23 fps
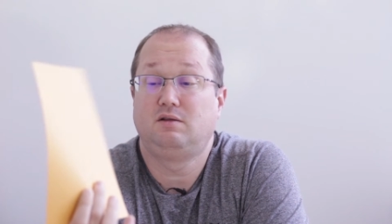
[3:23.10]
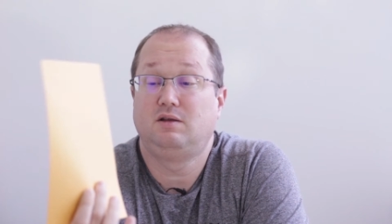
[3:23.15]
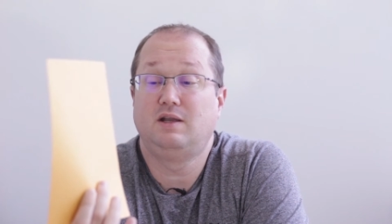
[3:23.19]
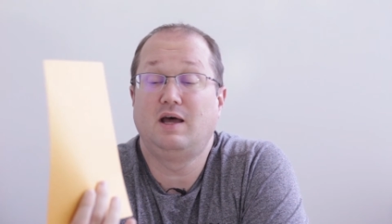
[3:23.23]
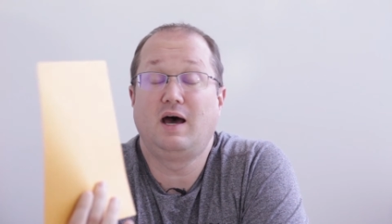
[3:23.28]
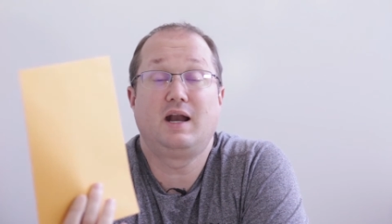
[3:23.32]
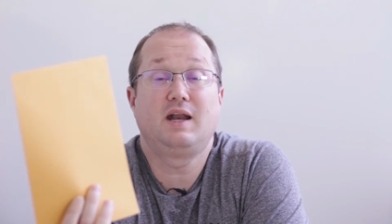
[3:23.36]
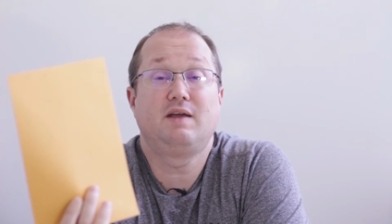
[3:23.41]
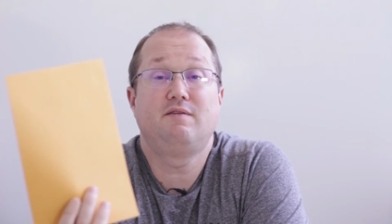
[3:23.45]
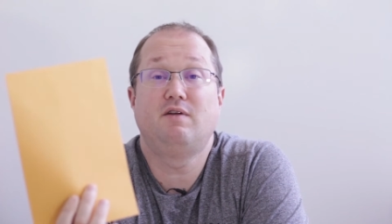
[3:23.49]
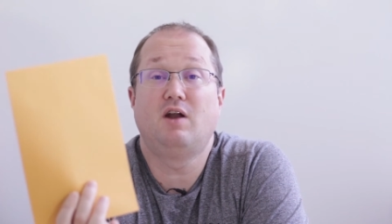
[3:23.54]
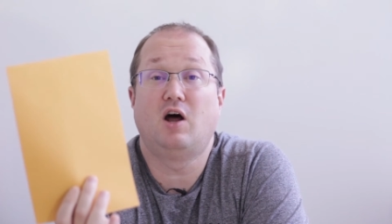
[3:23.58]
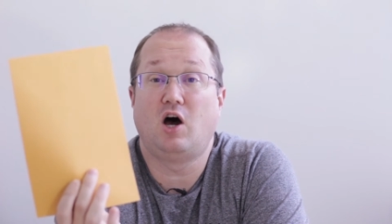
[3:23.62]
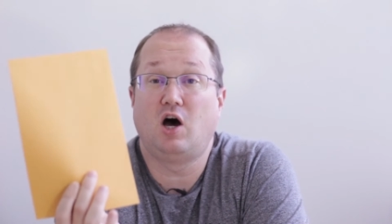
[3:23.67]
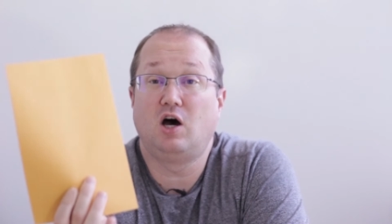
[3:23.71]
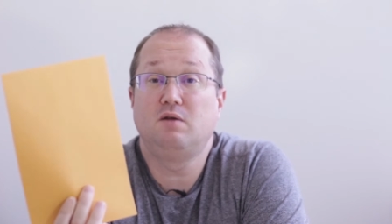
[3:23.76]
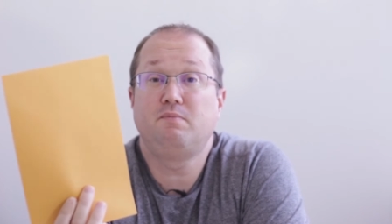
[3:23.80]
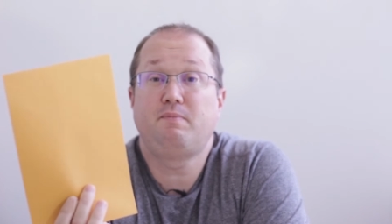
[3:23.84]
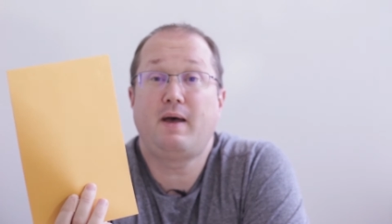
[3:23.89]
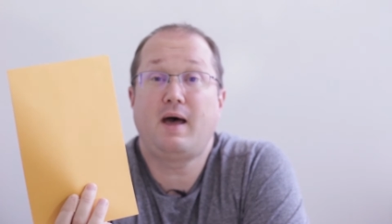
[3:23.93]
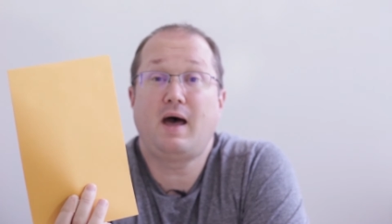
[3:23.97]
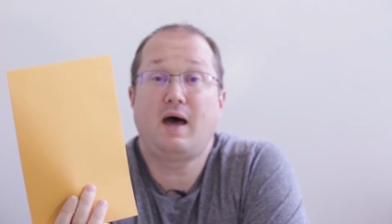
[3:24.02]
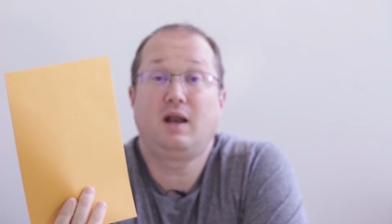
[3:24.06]
not even
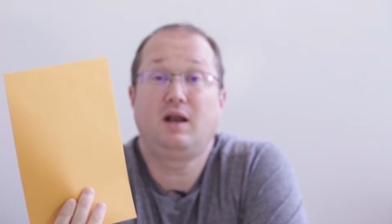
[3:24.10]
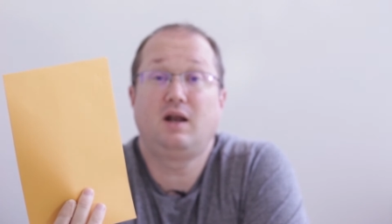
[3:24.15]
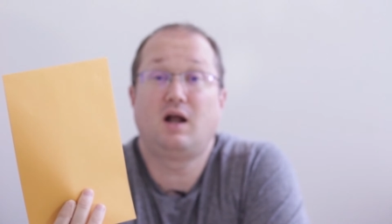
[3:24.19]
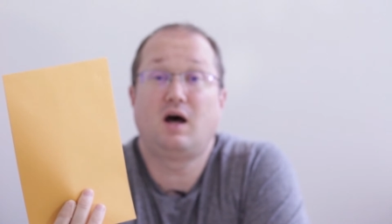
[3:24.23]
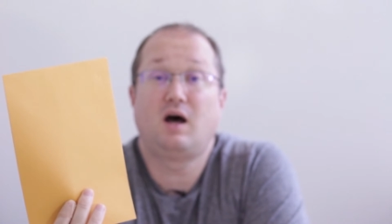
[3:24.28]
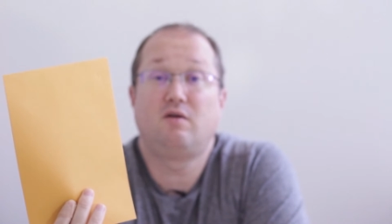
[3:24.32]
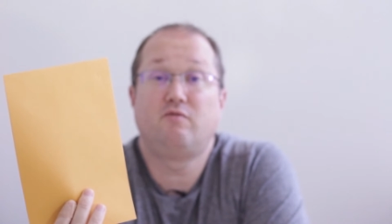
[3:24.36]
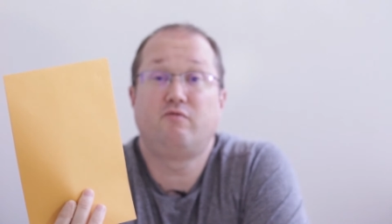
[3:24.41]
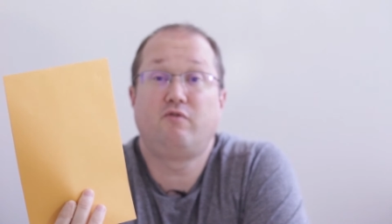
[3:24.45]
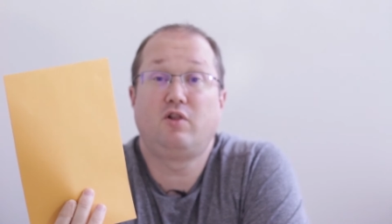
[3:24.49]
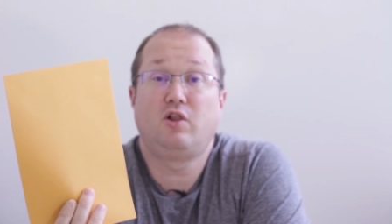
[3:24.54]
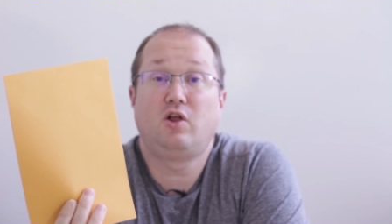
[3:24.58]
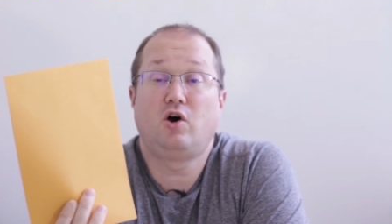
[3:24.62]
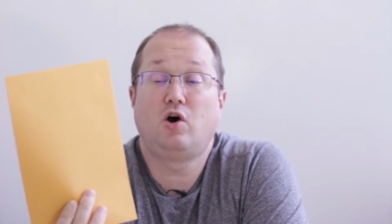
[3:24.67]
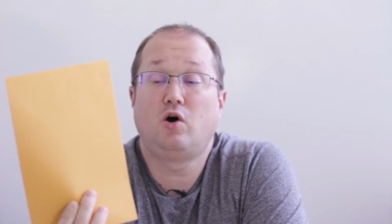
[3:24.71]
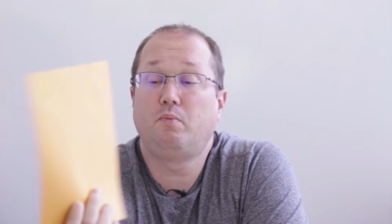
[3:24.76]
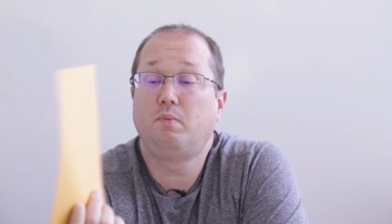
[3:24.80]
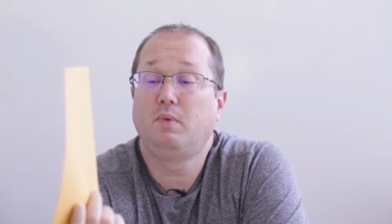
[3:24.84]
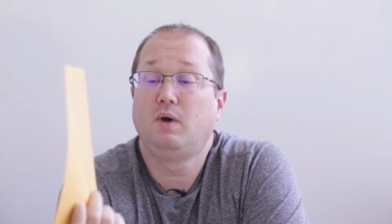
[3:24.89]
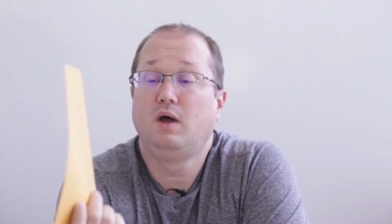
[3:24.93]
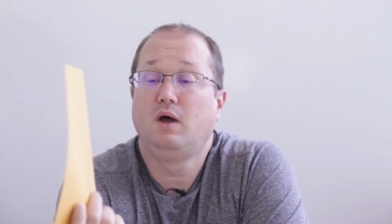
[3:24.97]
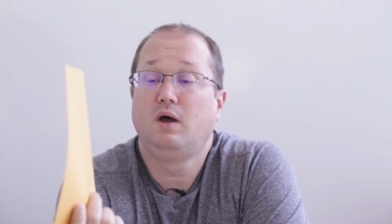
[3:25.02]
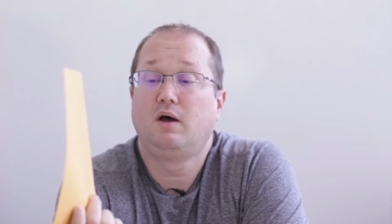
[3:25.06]
unpadded
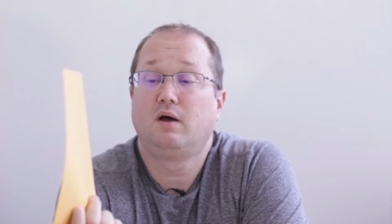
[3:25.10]
envelope,